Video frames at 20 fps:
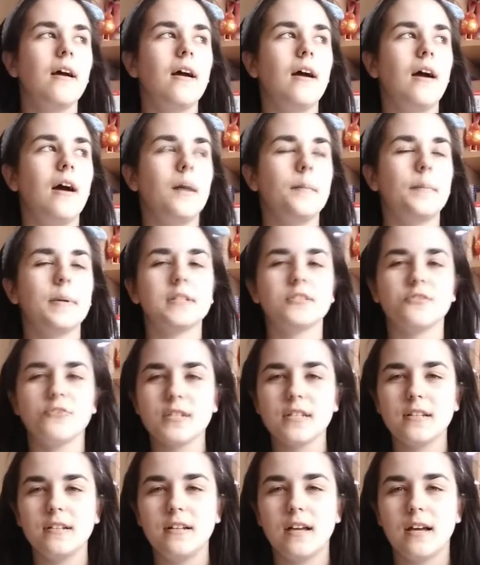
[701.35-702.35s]
but
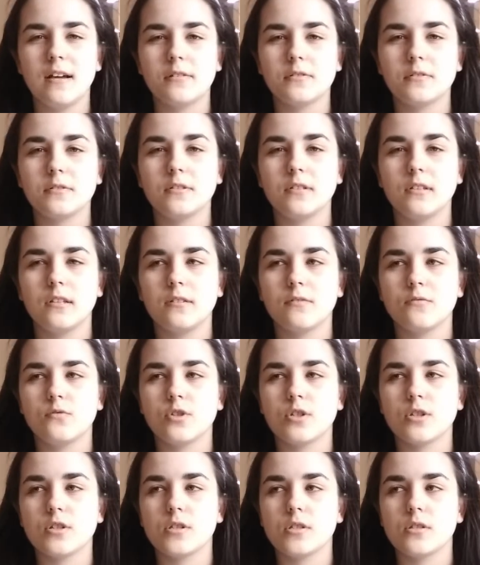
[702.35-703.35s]
recently I've
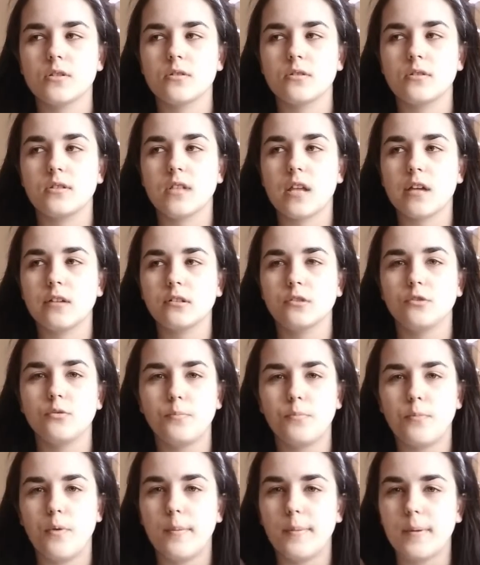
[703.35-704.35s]
just started to
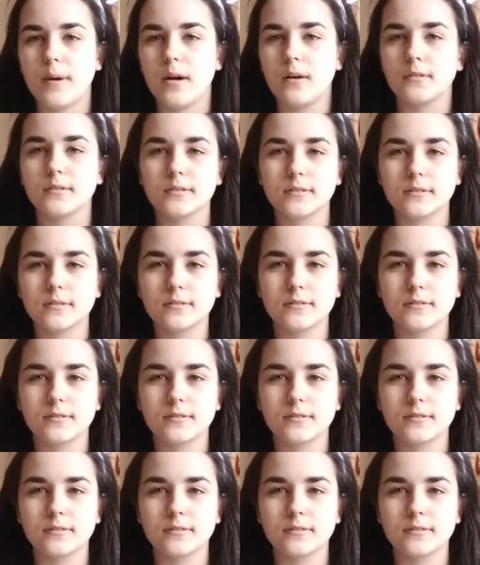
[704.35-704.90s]
pop out